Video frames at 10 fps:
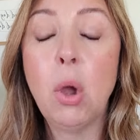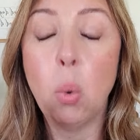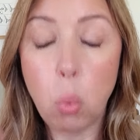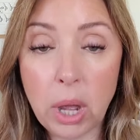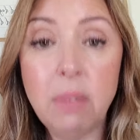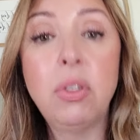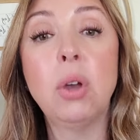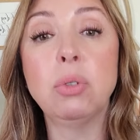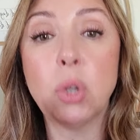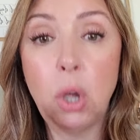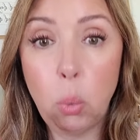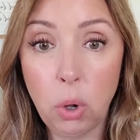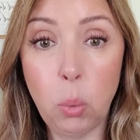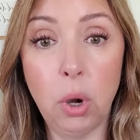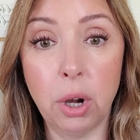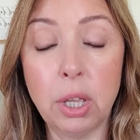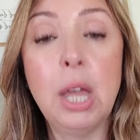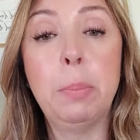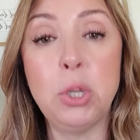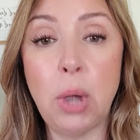One of those will work
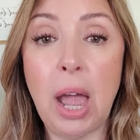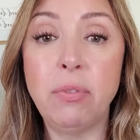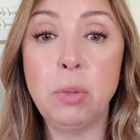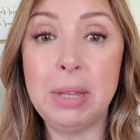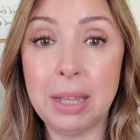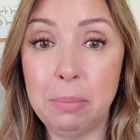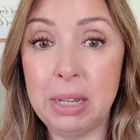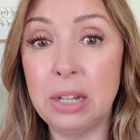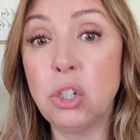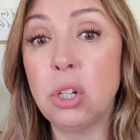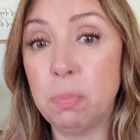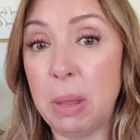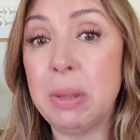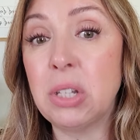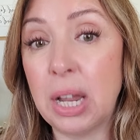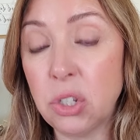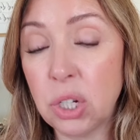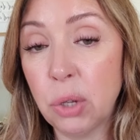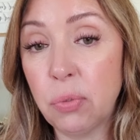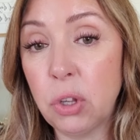but you have to be committed to maybe
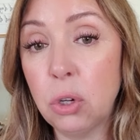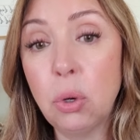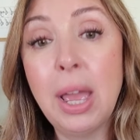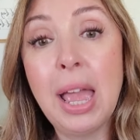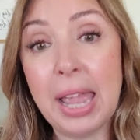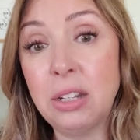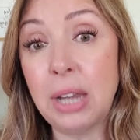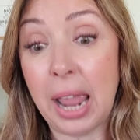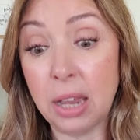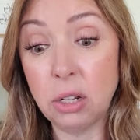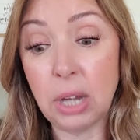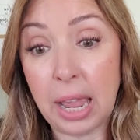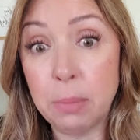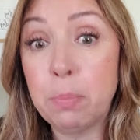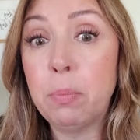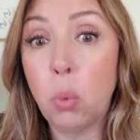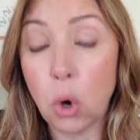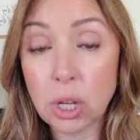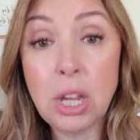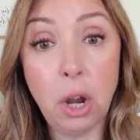testing a few and and and
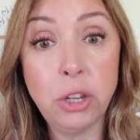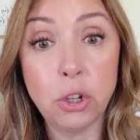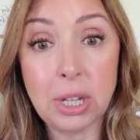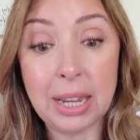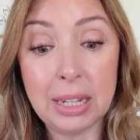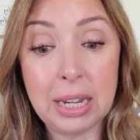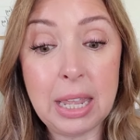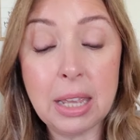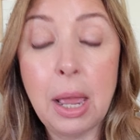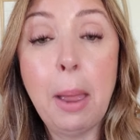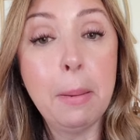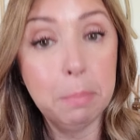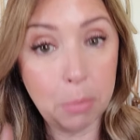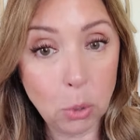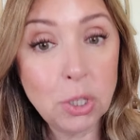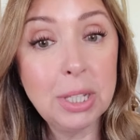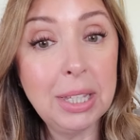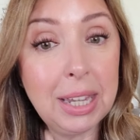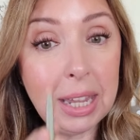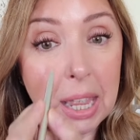working on your technique,
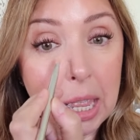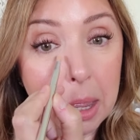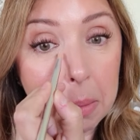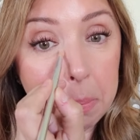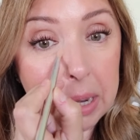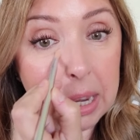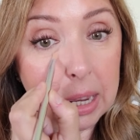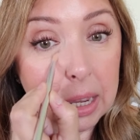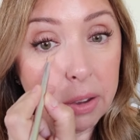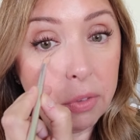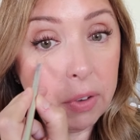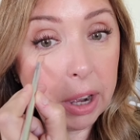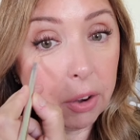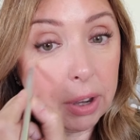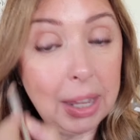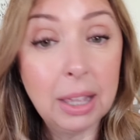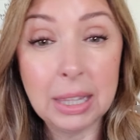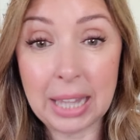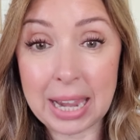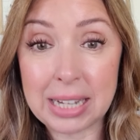mostly being very
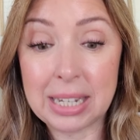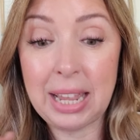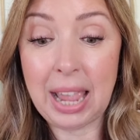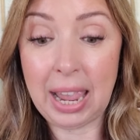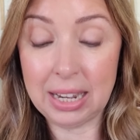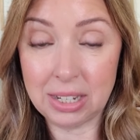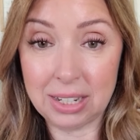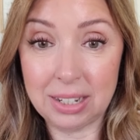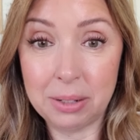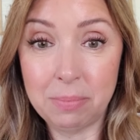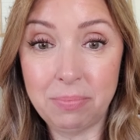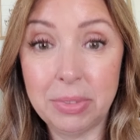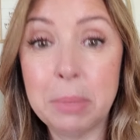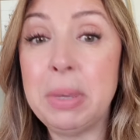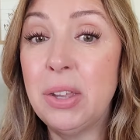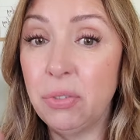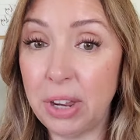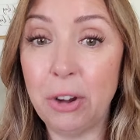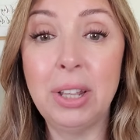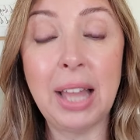light-handed. Being
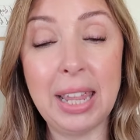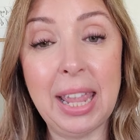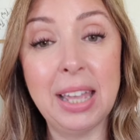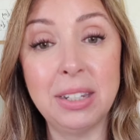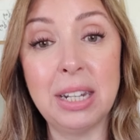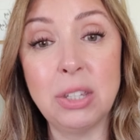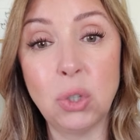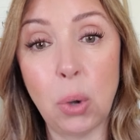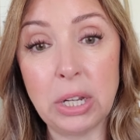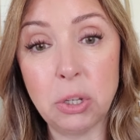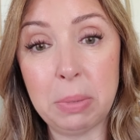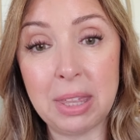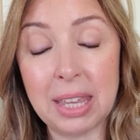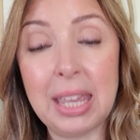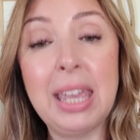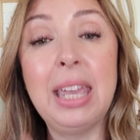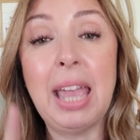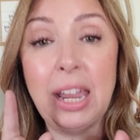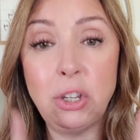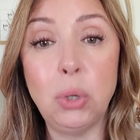very light-handed is going to be the
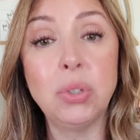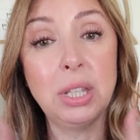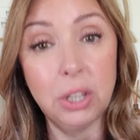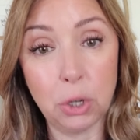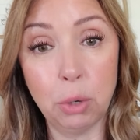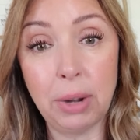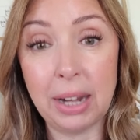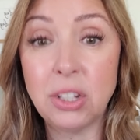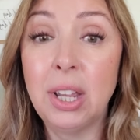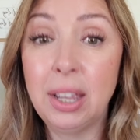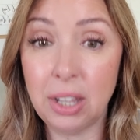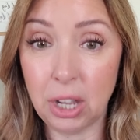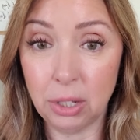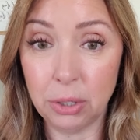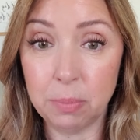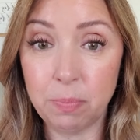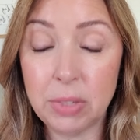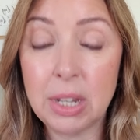key and using the correct color